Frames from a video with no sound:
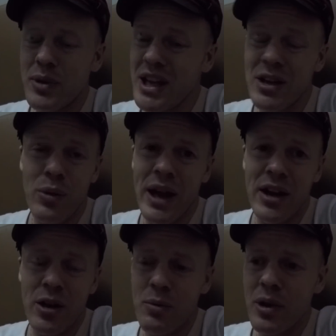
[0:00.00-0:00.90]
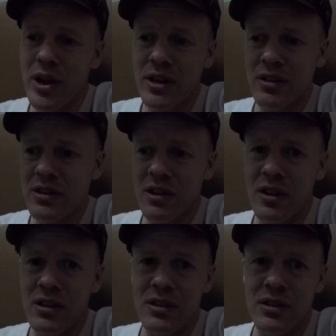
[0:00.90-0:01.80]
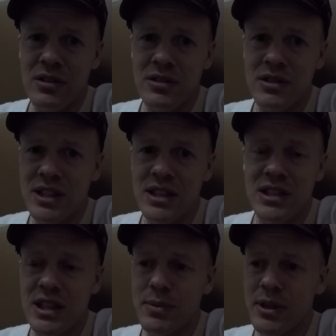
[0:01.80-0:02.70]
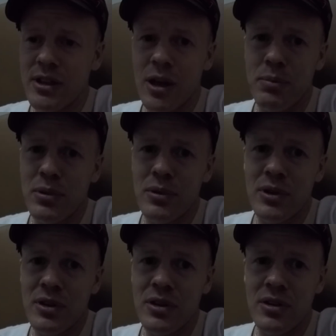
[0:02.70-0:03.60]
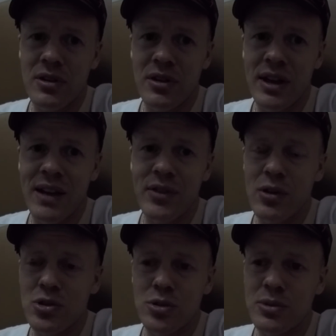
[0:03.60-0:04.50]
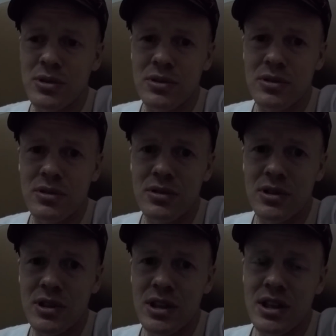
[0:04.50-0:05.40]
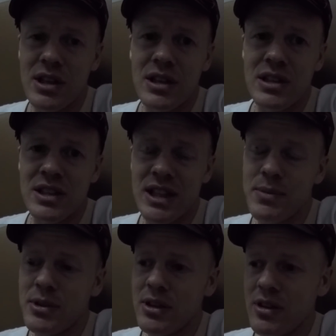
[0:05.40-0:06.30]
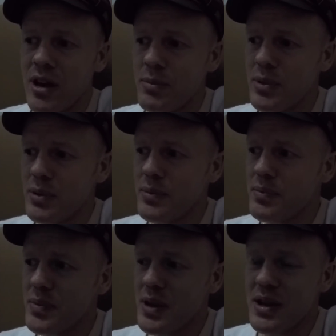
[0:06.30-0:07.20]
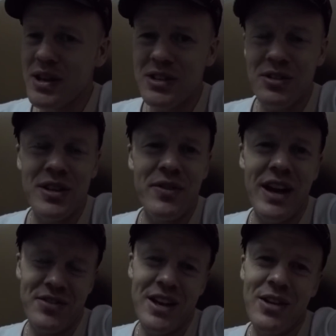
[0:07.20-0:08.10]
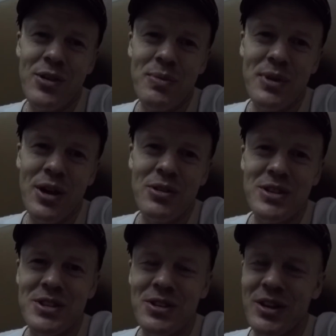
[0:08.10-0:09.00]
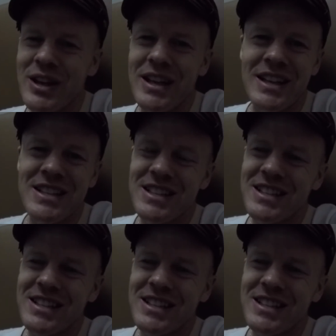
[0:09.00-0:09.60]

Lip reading: But either way, I don't mind. I'll still sleep on the top bunk. I have no trouble sleeping on top. It's only if I have to get up and go to the toilet.